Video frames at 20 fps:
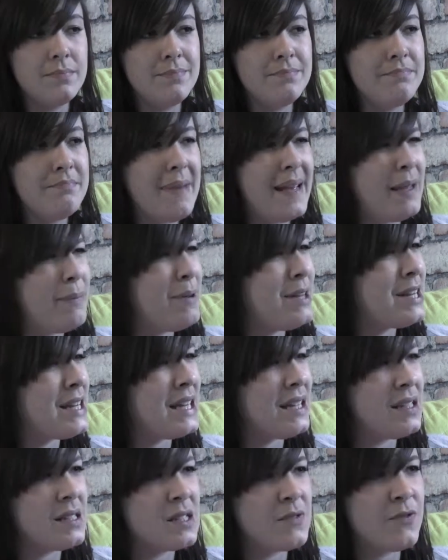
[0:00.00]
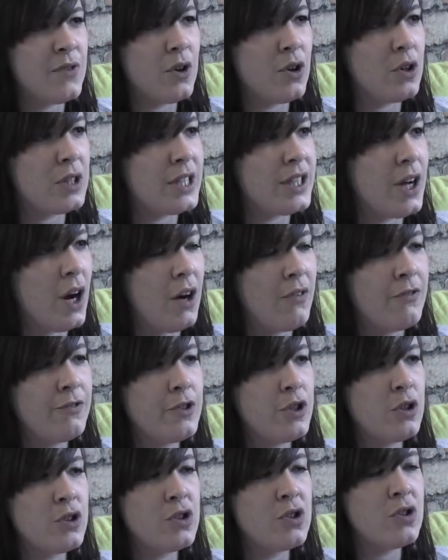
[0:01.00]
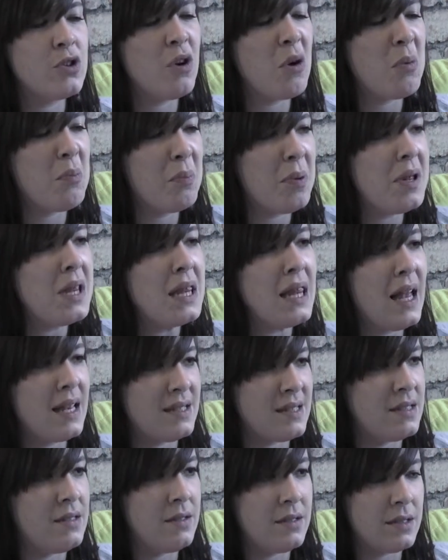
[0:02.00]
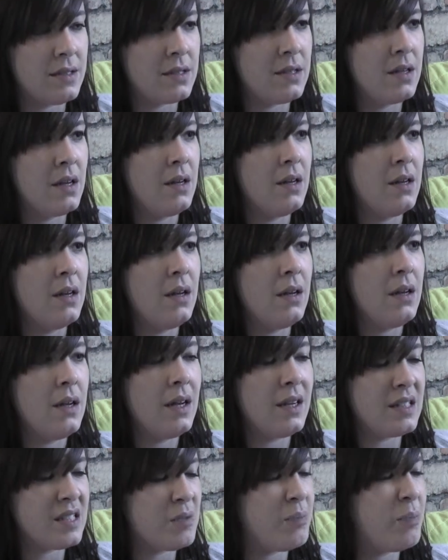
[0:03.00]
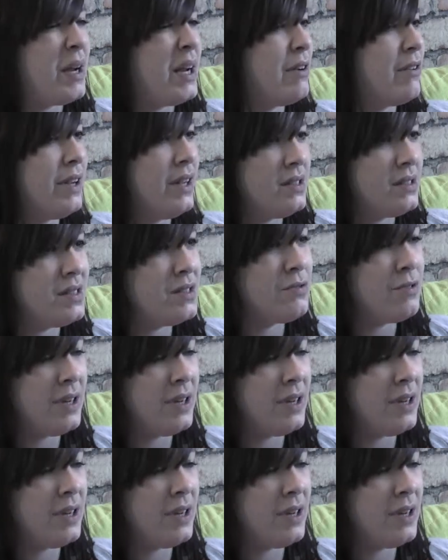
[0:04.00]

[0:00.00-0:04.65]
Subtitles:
maybe things falling off, just unpleasant experiences